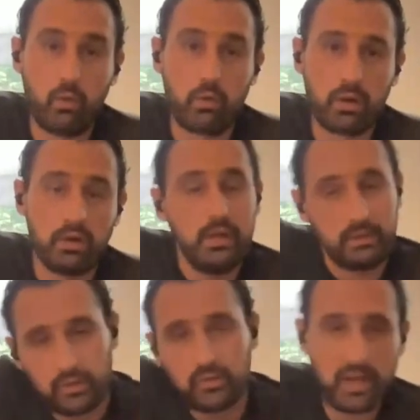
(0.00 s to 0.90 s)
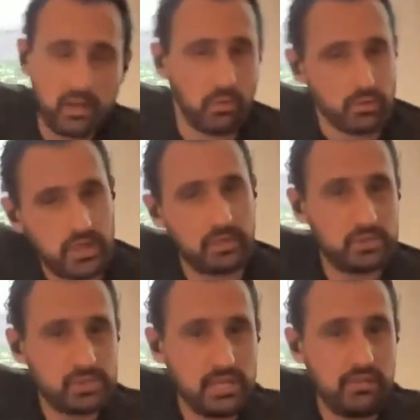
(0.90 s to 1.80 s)
or, you know, depending on what we're trying
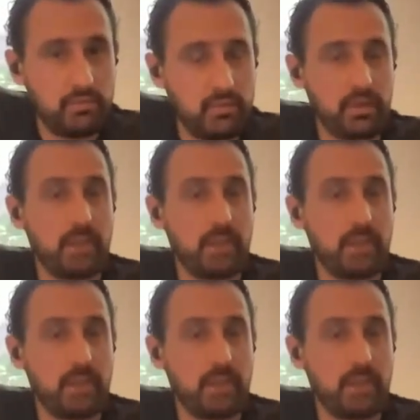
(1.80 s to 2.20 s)
to achieve,